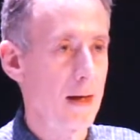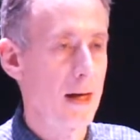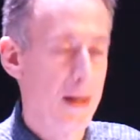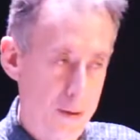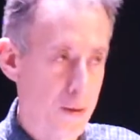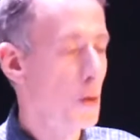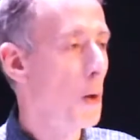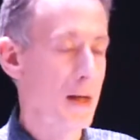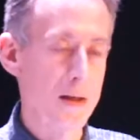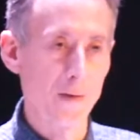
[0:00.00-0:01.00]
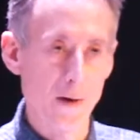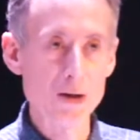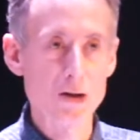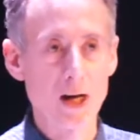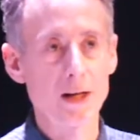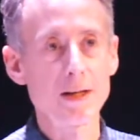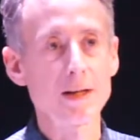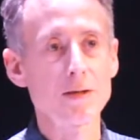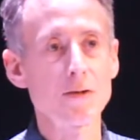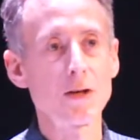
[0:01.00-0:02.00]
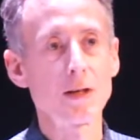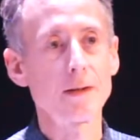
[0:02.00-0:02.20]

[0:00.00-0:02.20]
it too has a very checkered history.